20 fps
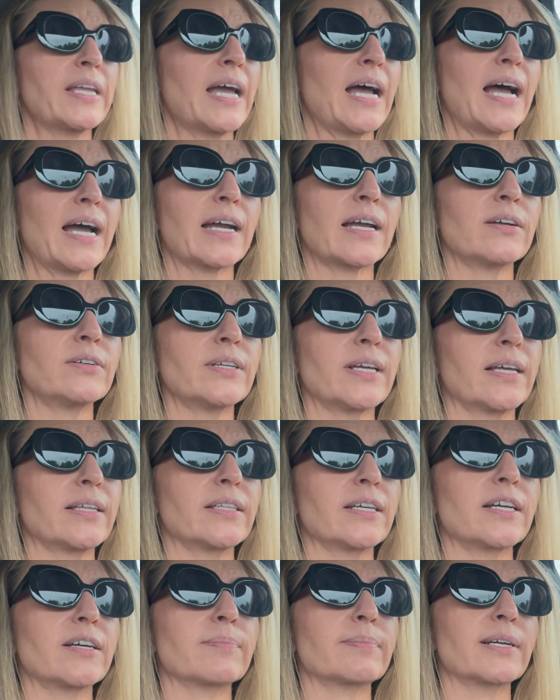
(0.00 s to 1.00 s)
I go down
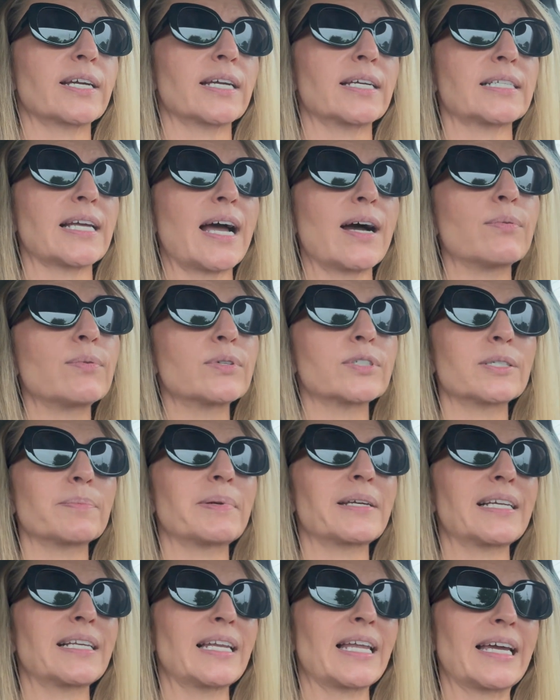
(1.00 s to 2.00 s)
there because I want to
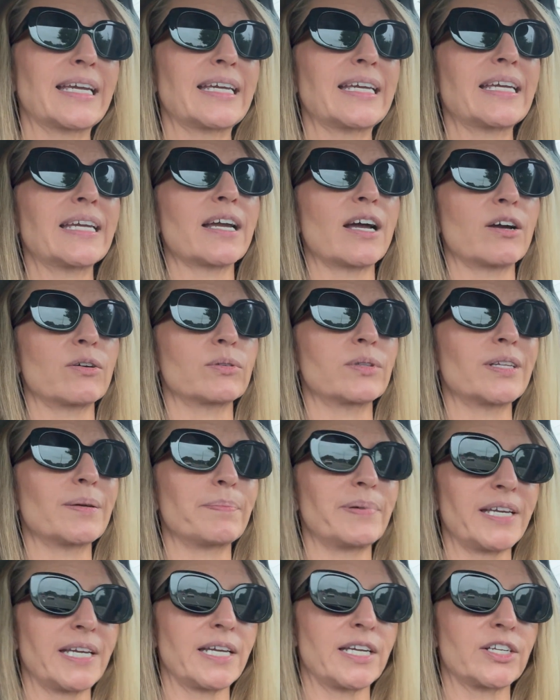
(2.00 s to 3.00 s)
be laying on the
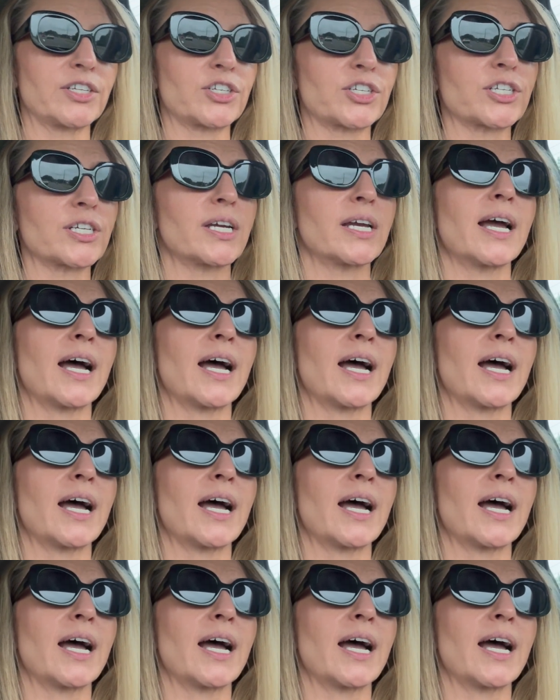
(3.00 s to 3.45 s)
beach.